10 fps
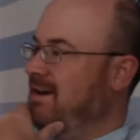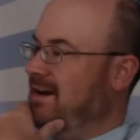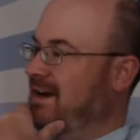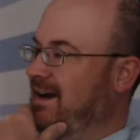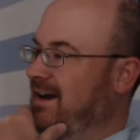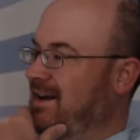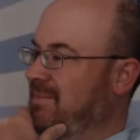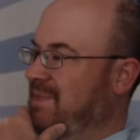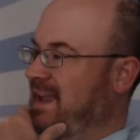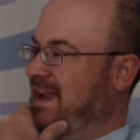
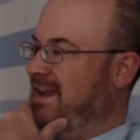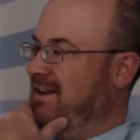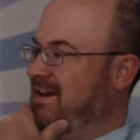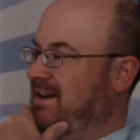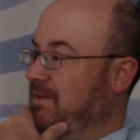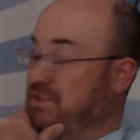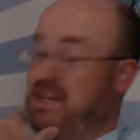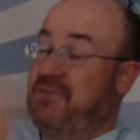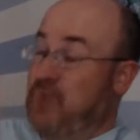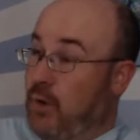and well,
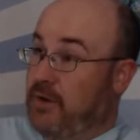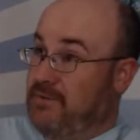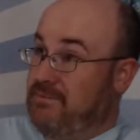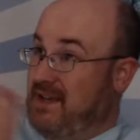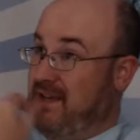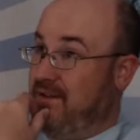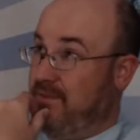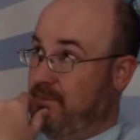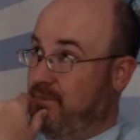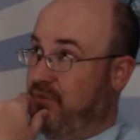Jeff Gordon being
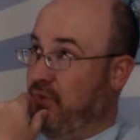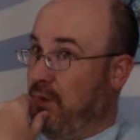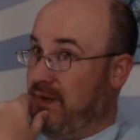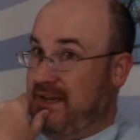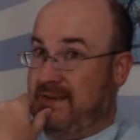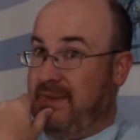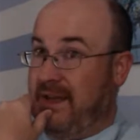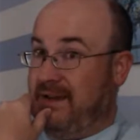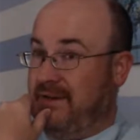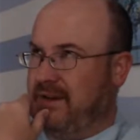40,
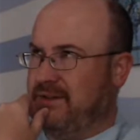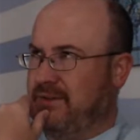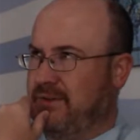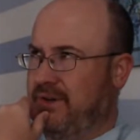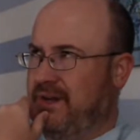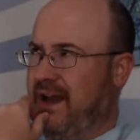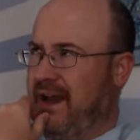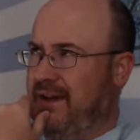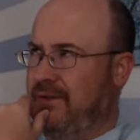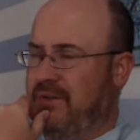like, I guess sort of
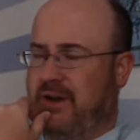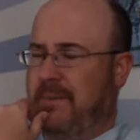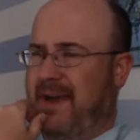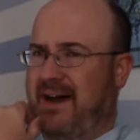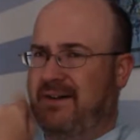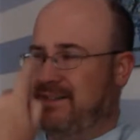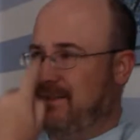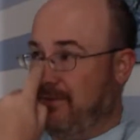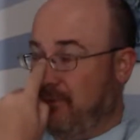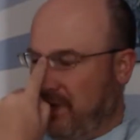39 or thereabouts,
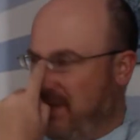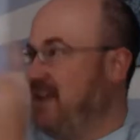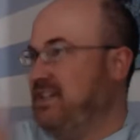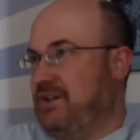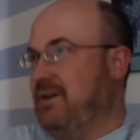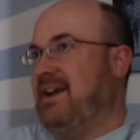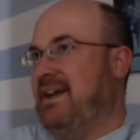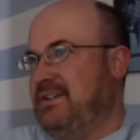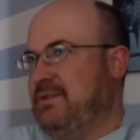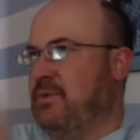40 next year, I
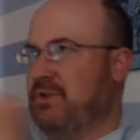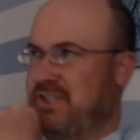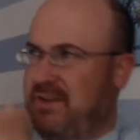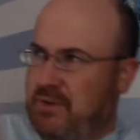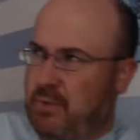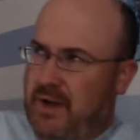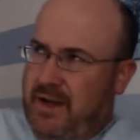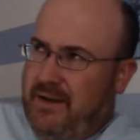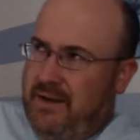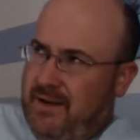guess. He was born in 71.